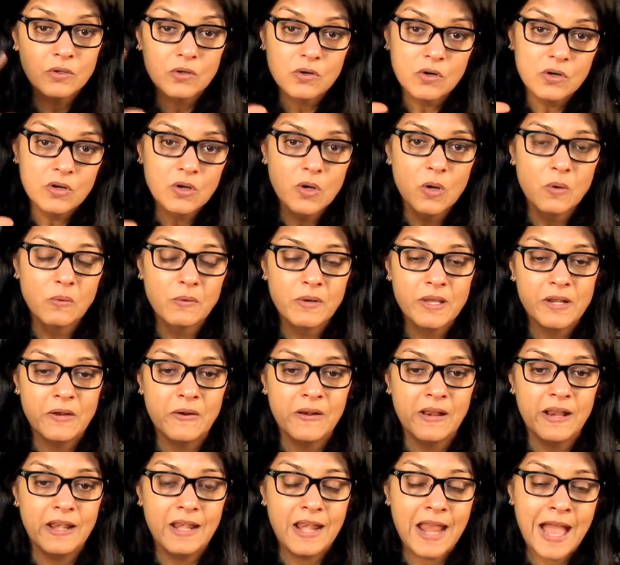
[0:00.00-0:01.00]
good lower
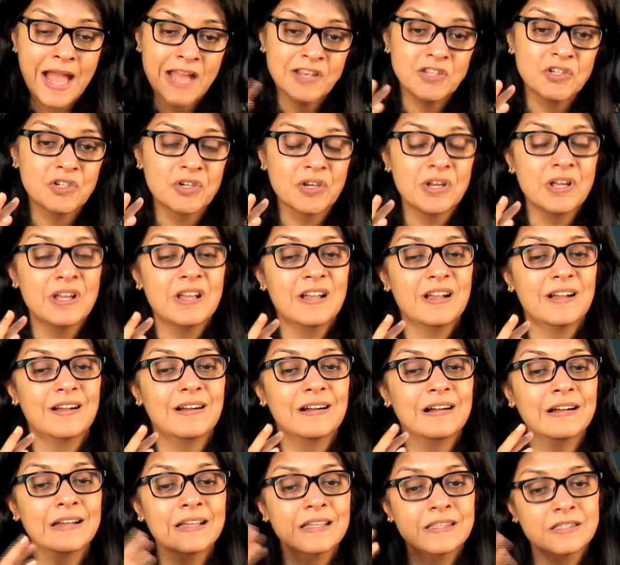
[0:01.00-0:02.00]
areola latch
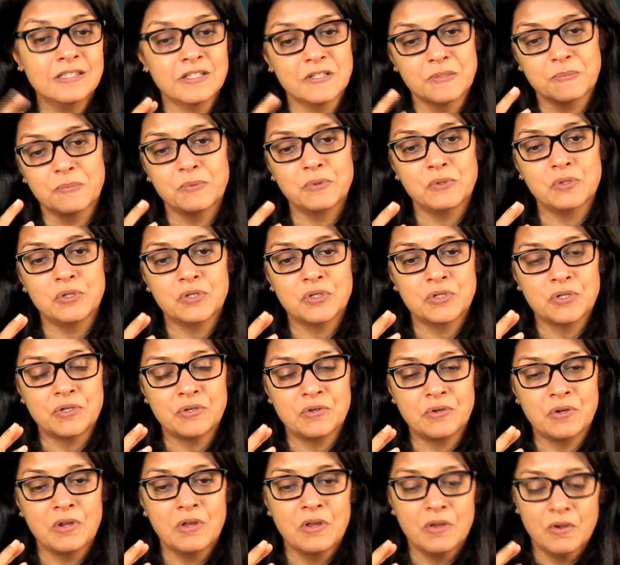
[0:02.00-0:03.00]
in this
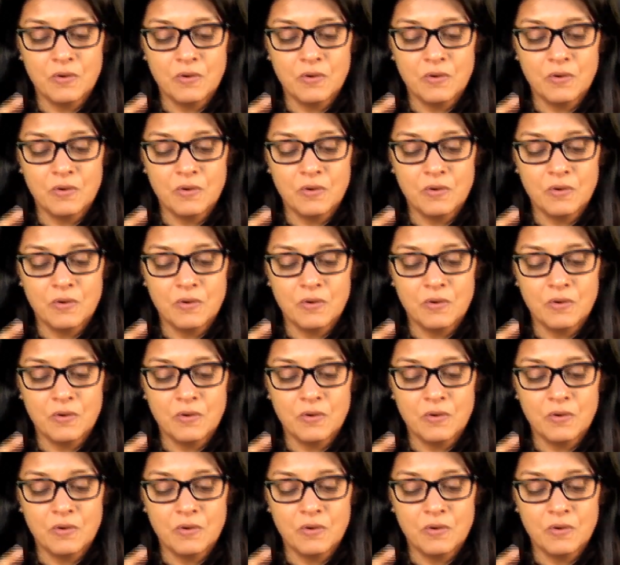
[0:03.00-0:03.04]
position.